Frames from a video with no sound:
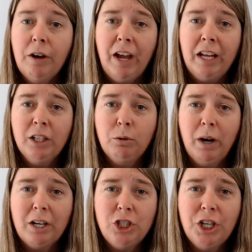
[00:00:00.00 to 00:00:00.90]
If you have any
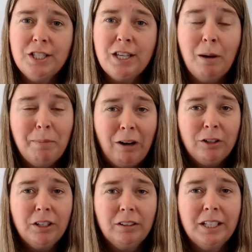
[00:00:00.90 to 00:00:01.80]
questions
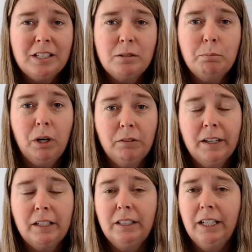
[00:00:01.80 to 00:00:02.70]
about List
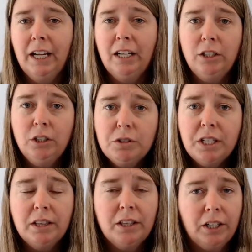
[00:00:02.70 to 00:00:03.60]
Perfectly and
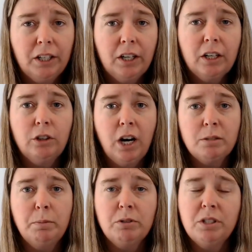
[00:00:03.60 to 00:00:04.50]
using their
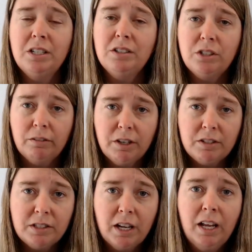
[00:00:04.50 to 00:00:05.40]
cross-posting
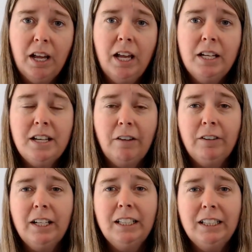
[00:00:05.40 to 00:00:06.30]
service,
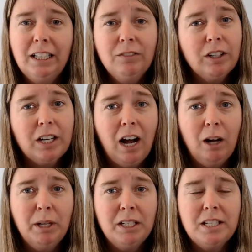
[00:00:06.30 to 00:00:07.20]
definitely leave a
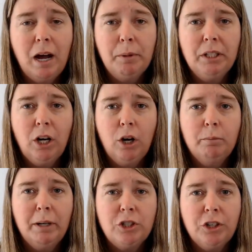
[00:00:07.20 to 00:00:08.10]
comment down
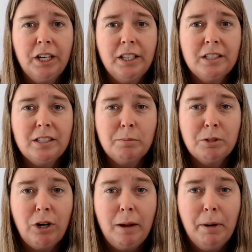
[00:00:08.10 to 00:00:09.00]
below. Make sure to hit the
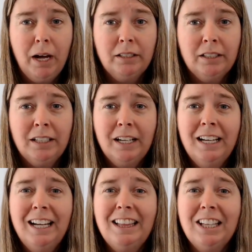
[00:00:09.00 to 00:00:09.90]
subscribe
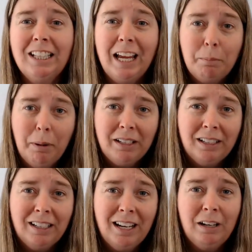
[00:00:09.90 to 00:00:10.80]
button, hit the like
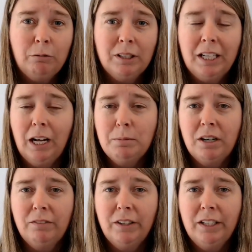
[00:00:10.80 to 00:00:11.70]
button. It really
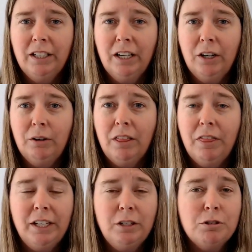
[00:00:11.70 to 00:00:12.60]
helps our video.
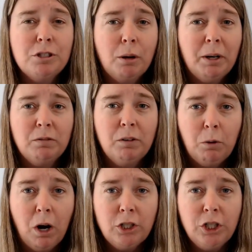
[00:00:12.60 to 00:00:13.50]
Thank you so much
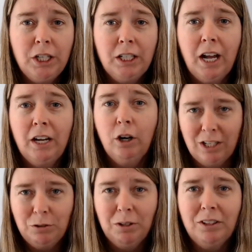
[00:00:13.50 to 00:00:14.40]
for watching. I'll
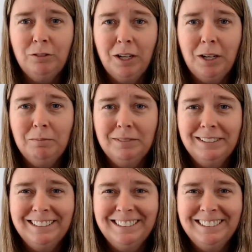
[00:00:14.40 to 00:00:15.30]
catch you on the flip.